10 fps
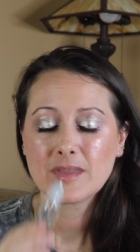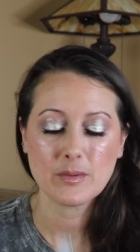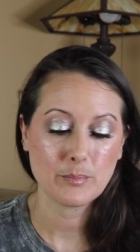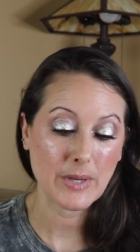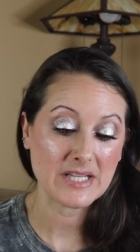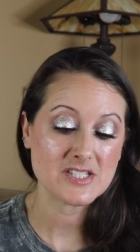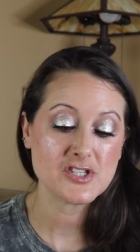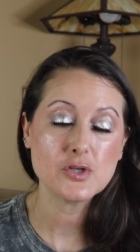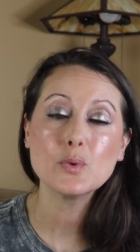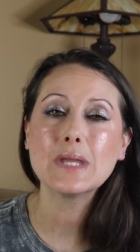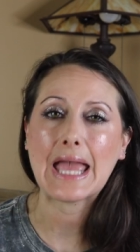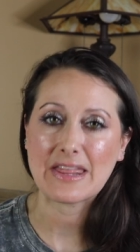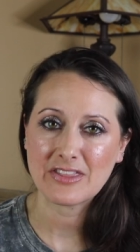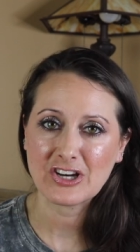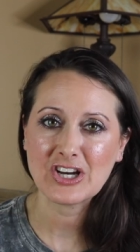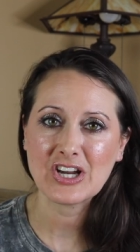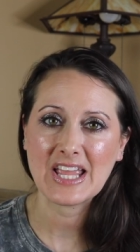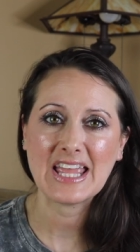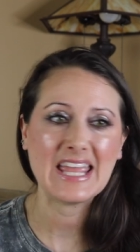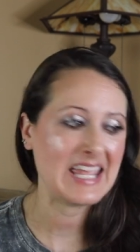But
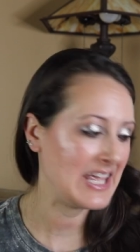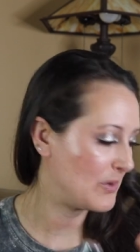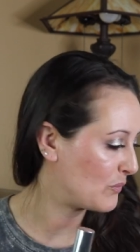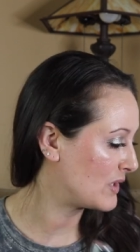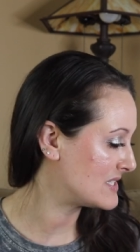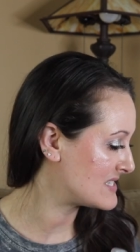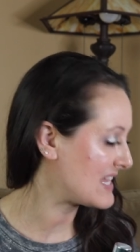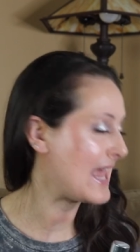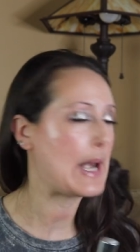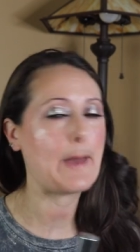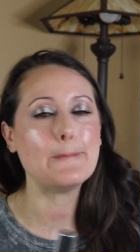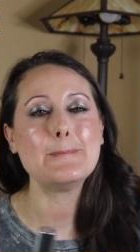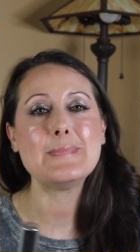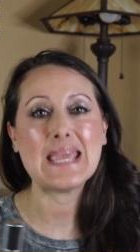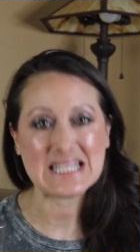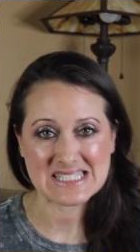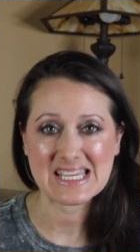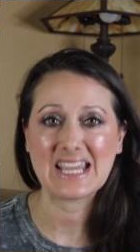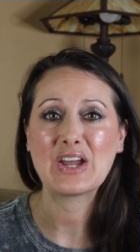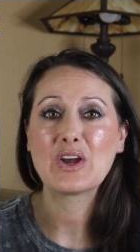together, it was an
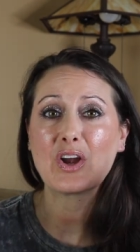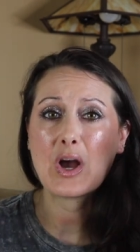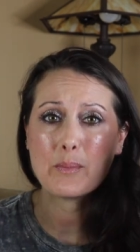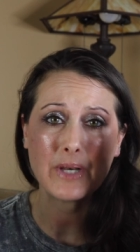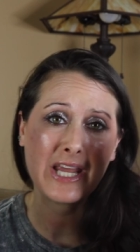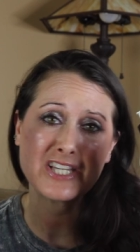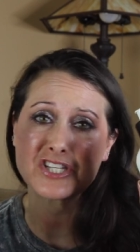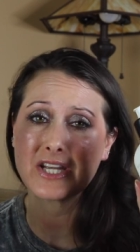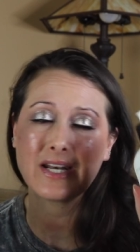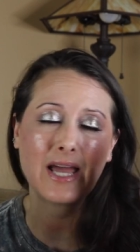amazing combination.